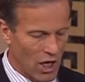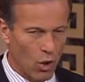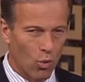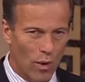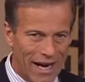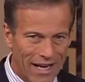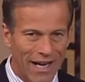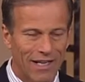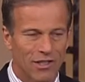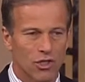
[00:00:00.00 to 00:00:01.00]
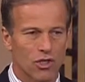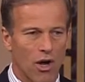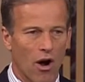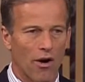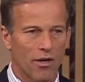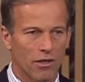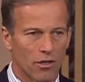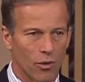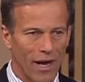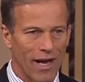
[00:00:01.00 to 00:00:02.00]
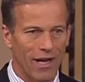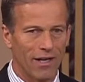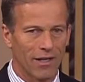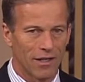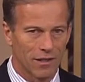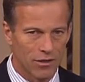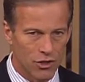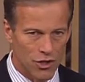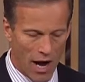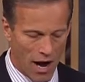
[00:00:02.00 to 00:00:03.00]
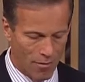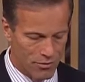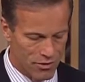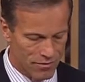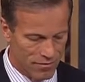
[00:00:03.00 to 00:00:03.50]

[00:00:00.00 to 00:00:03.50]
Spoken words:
We need to start creating jobs.